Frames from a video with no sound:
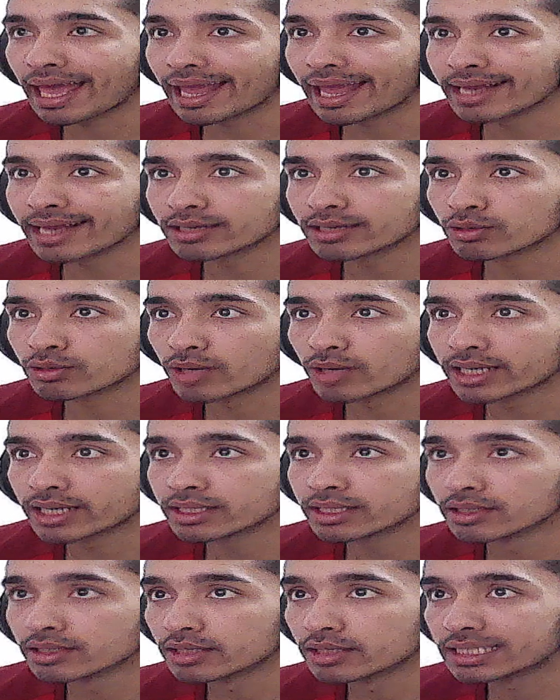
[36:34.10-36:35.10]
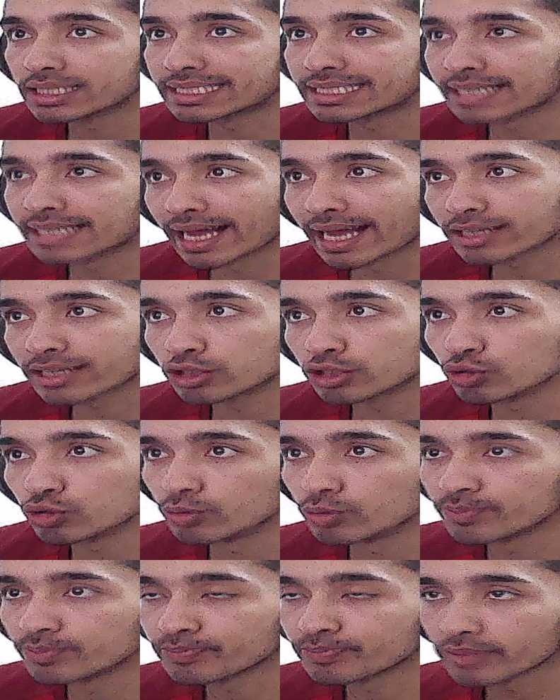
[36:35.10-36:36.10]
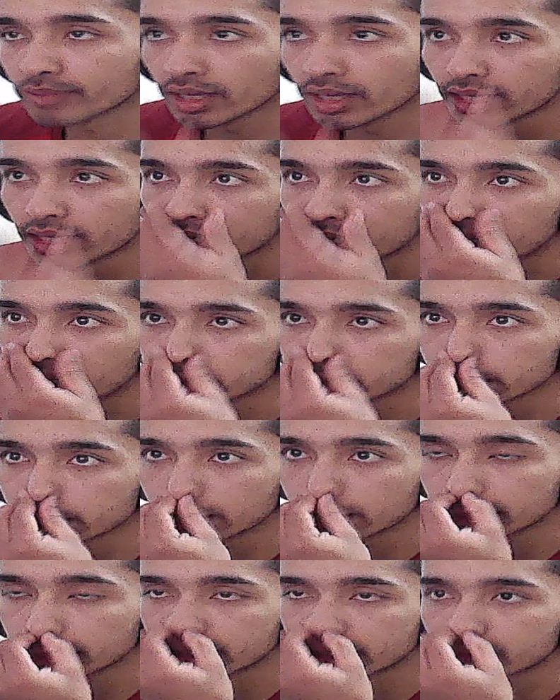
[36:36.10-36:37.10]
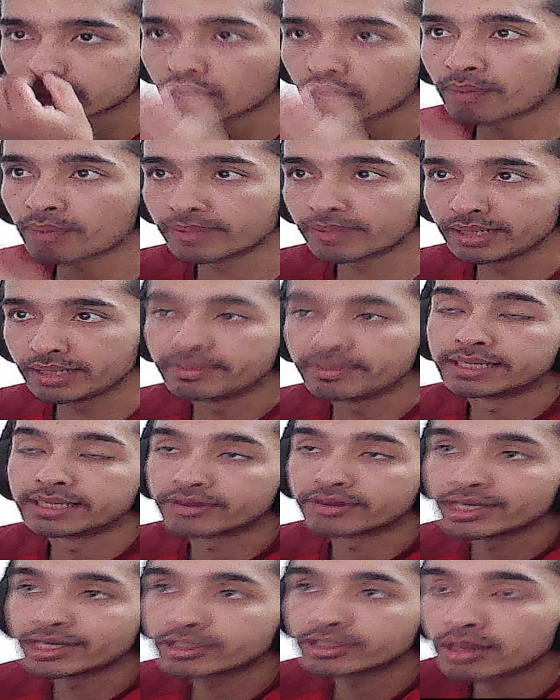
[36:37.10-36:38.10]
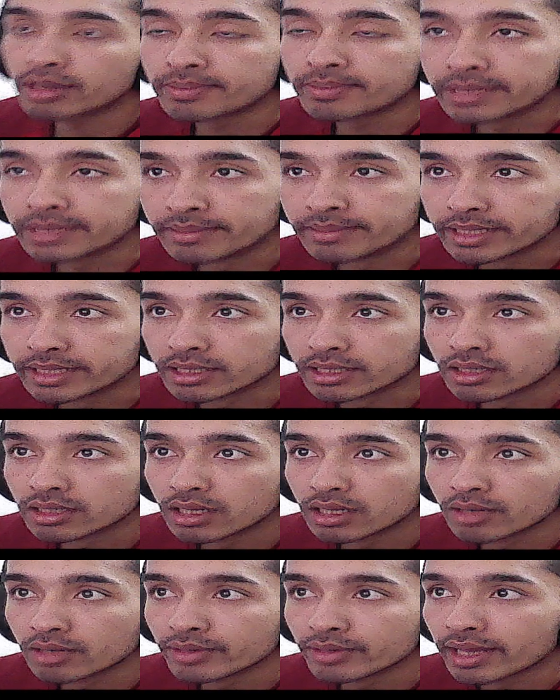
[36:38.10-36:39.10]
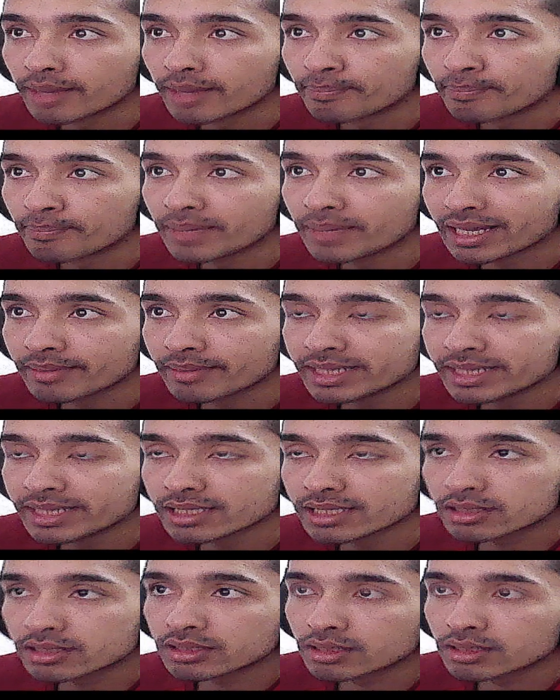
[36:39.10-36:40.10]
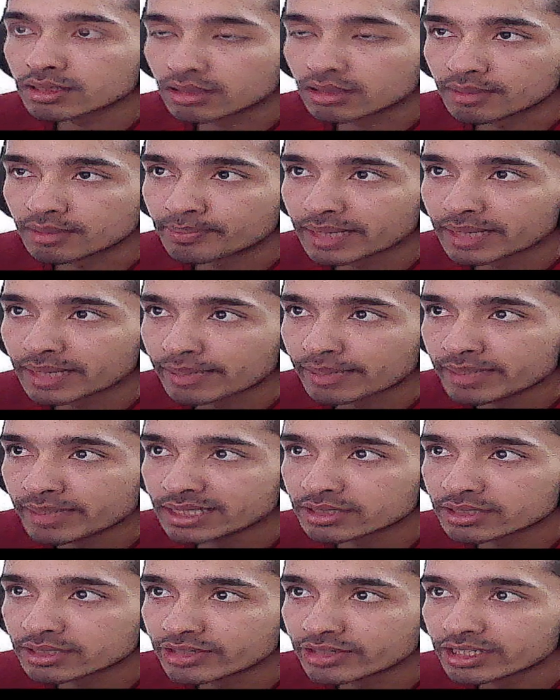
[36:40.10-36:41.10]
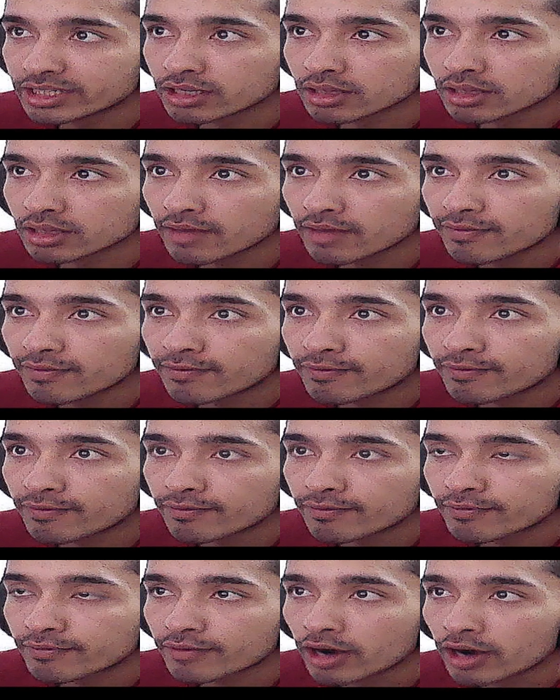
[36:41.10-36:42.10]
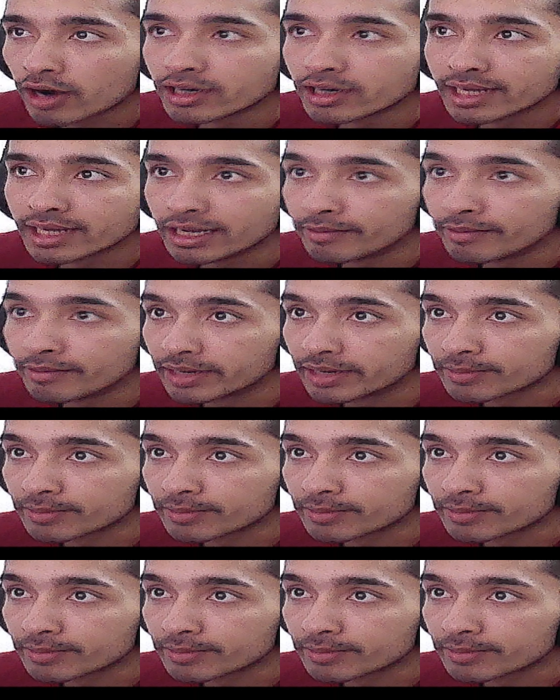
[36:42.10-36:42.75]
what? Stack 2. Now see, top element, right? Top element. We pick means return the front element,